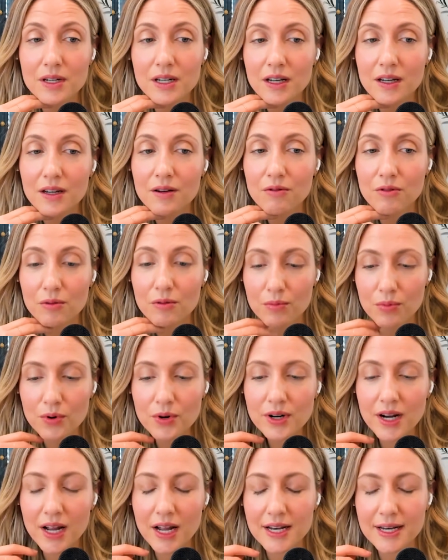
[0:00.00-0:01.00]
to
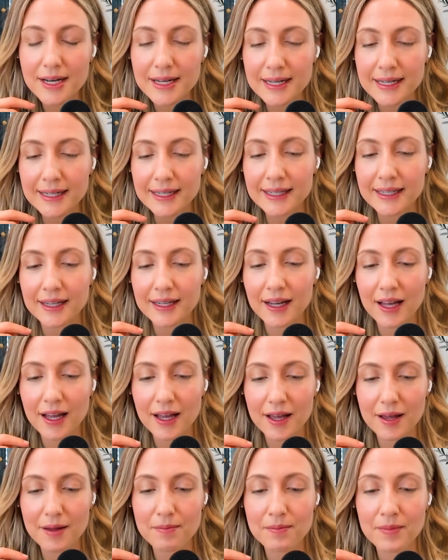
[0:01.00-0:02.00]
report on
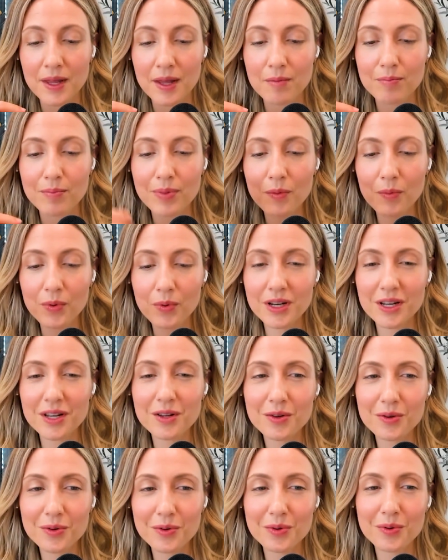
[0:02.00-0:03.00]
um, but when
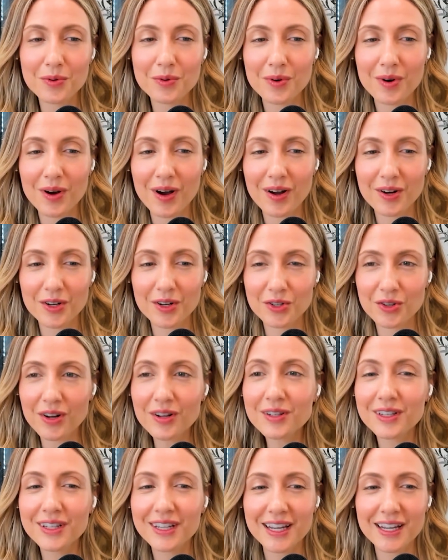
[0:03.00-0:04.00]
you are
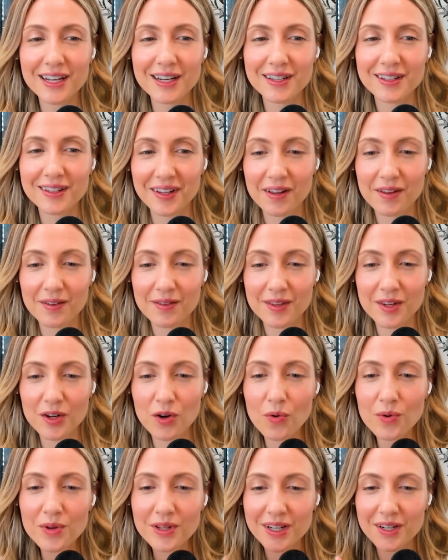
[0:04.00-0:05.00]
struggling you're
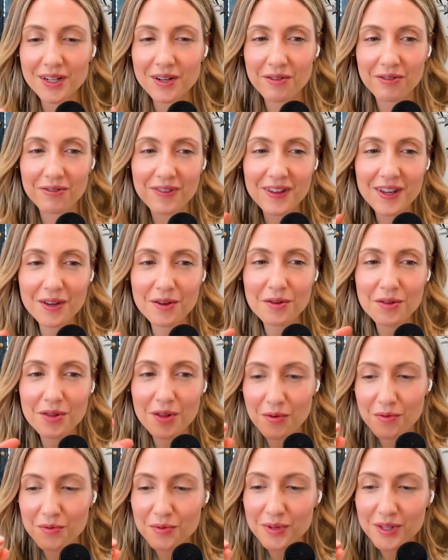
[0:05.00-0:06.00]
always going to feel
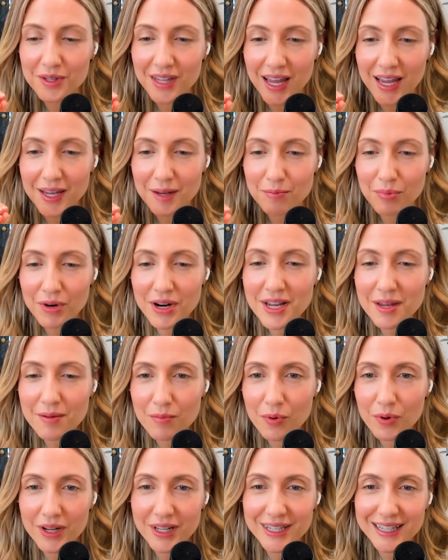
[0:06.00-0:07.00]
those like breaking
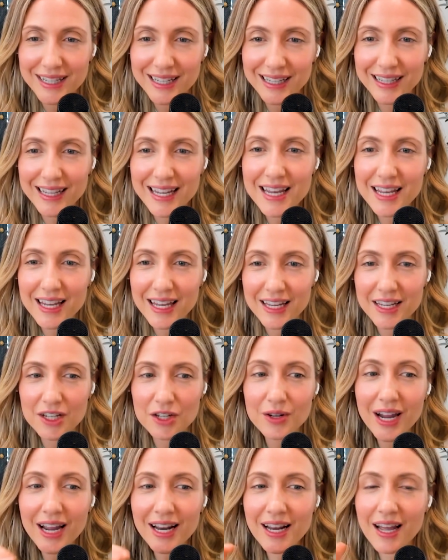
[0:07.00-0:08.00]
points, the leakage. You
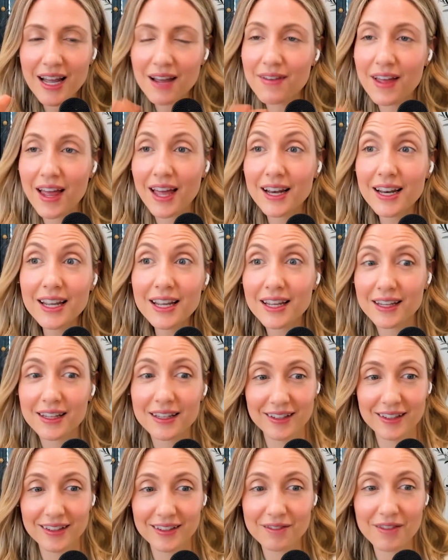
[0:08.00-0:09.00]
can't have any
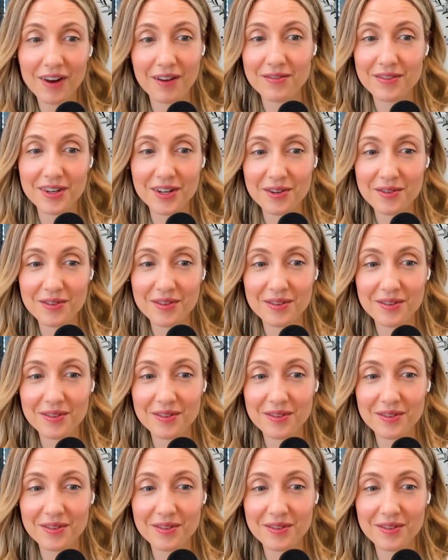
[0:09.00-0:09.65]
revenue